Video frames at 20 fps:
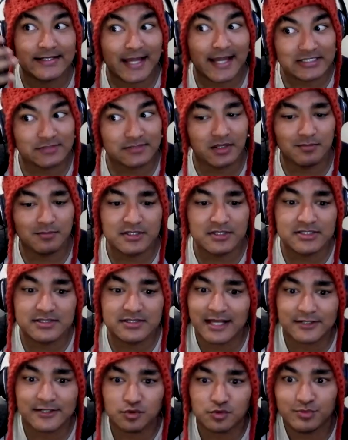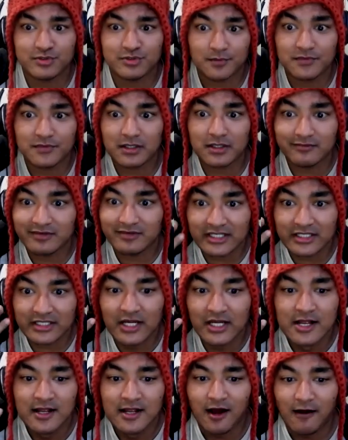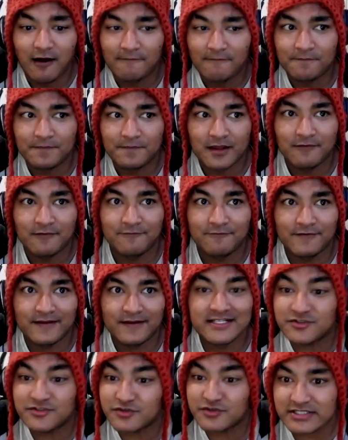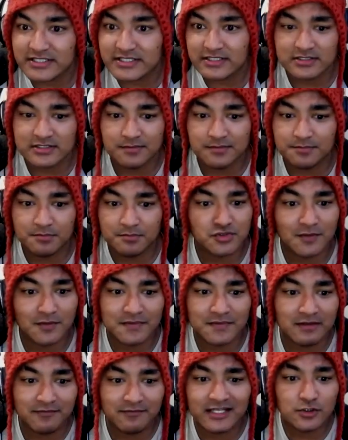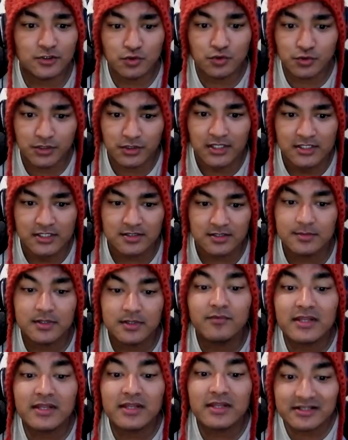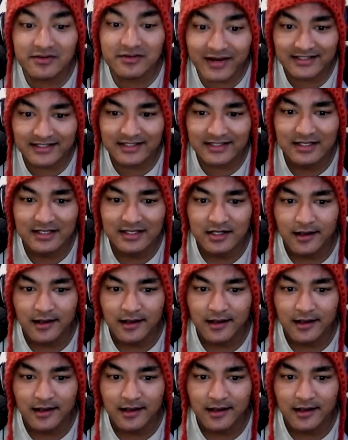That means that should be something very interesting, something very good, something very great.